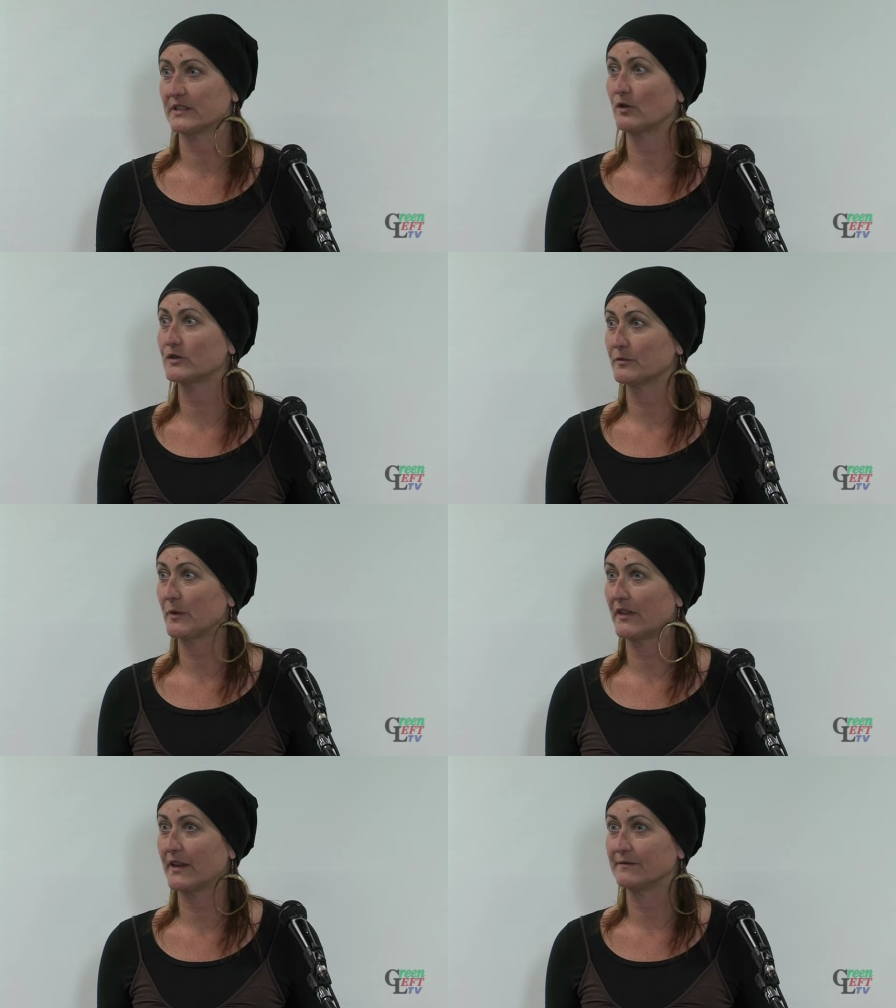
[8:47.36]
assaulted
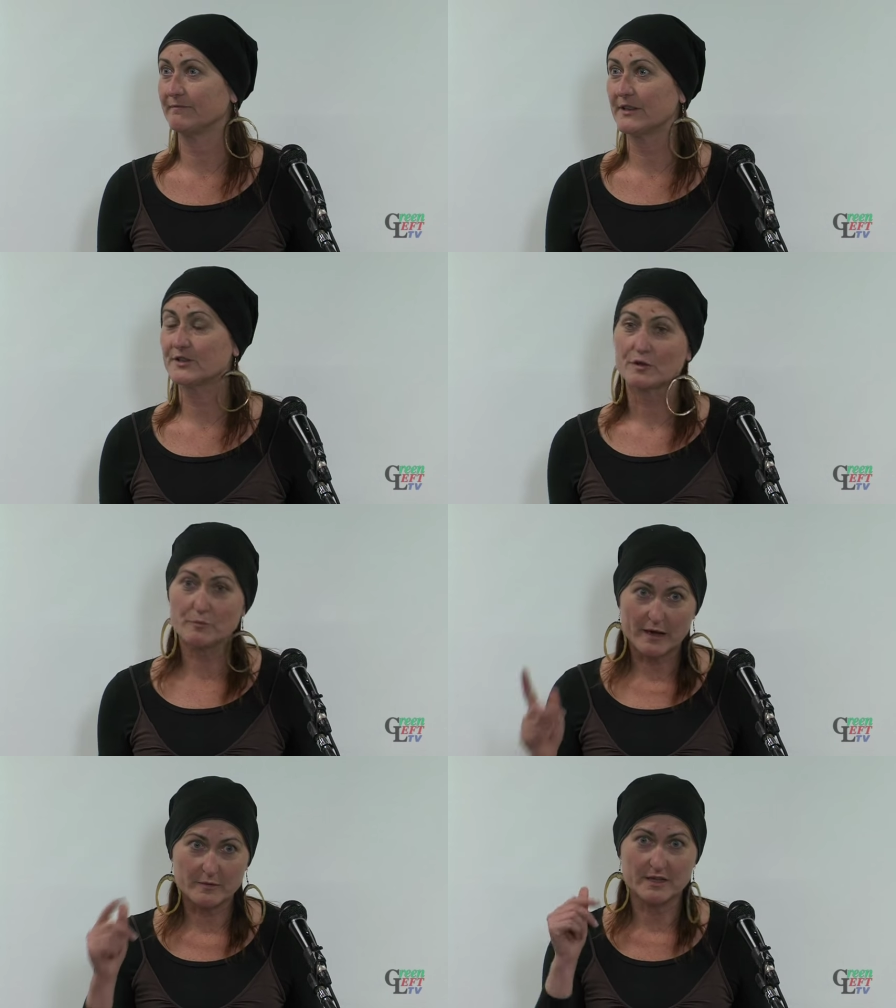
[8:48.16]
by then. So
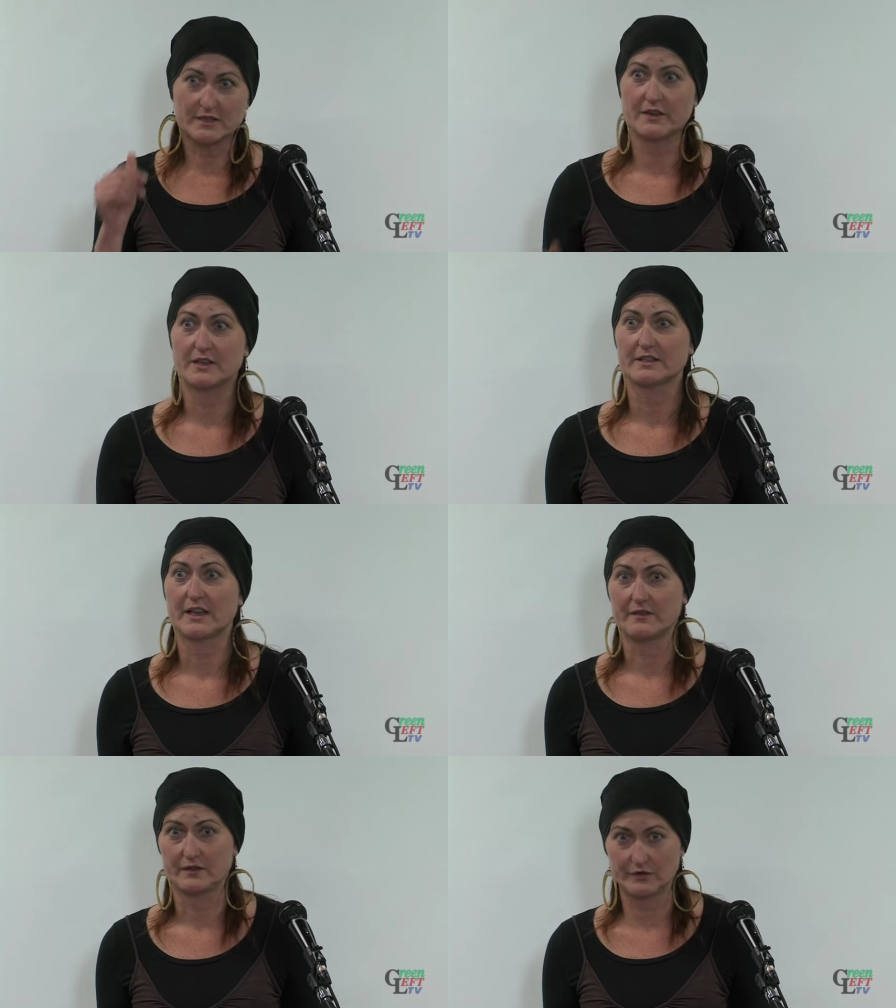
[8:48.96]
maybe these figures
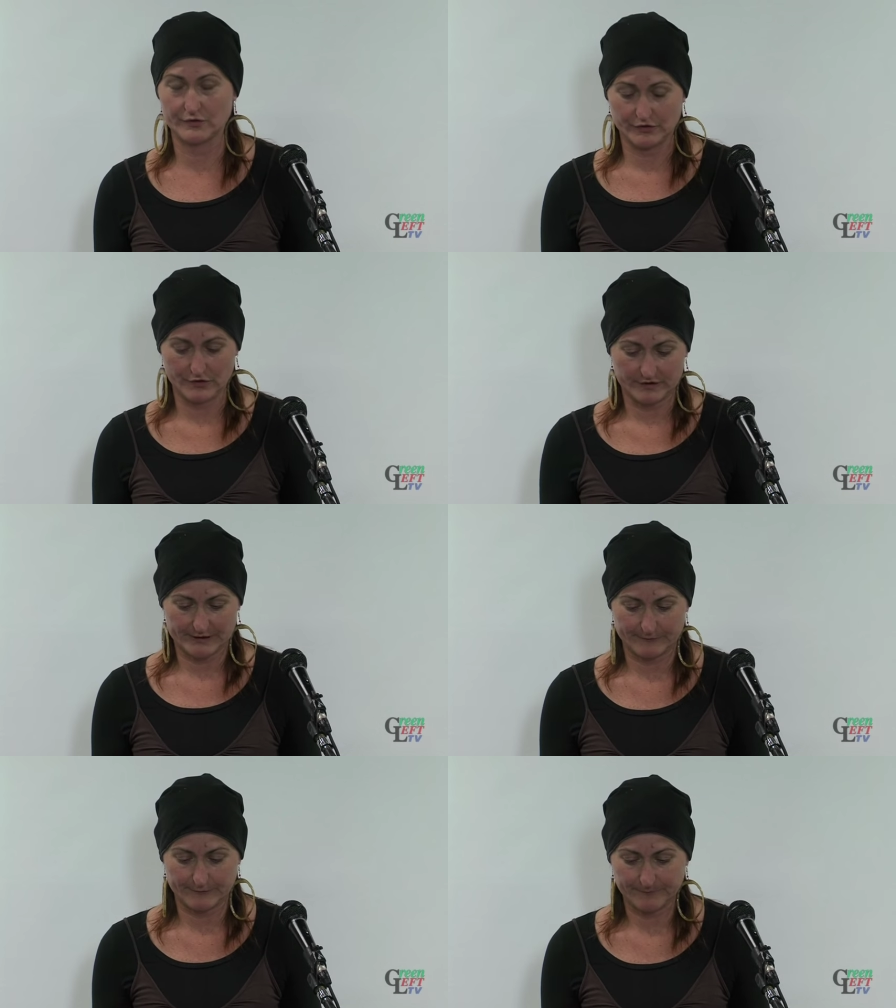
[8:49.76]
are even conservative.